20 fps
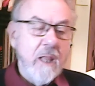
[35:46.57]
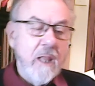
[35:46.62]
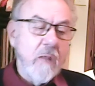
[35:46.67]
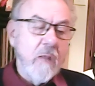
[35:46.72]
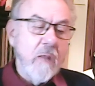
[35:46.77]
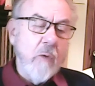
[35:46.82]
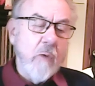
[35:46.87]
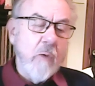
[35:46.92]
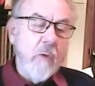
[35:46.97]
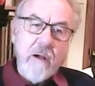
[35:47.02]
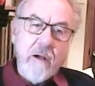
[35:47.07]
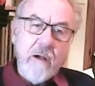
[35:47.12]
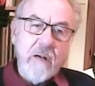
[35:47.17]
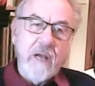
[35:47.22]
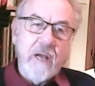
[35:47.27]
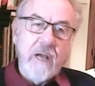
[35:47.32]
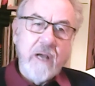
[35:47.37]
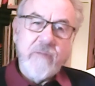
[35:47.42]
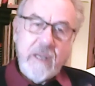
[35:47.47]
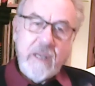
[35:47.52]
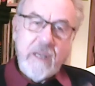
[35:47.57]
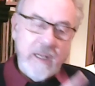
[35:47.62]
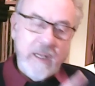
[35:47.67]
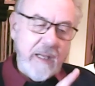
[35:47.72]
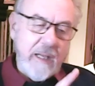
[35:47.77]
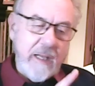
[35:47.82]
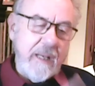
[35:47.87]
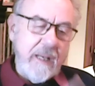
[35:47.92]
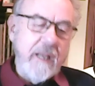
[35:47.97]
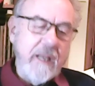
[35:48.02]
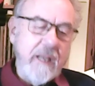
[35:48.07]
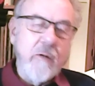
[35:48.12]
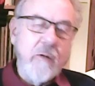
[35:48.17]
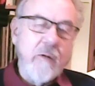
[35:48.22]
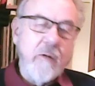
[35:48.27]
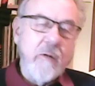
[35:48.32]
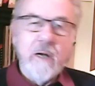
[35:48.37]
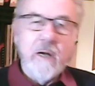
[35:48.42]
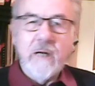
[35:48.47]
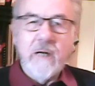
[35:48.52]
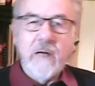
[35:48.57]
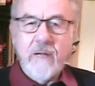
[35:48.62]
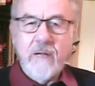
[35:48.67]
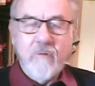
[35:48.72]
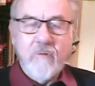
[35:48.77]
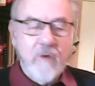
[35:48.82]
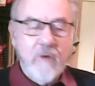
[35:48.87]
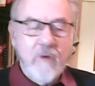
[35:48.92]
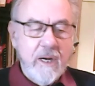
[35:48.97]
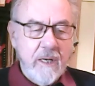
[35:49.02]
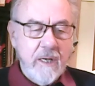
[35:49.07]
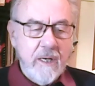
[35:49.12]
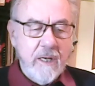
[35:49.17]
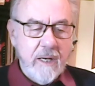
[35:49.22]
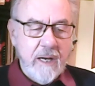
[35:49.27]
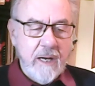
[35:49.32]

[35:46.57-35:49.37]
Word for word: The wildlife, illegal wildlife trade in,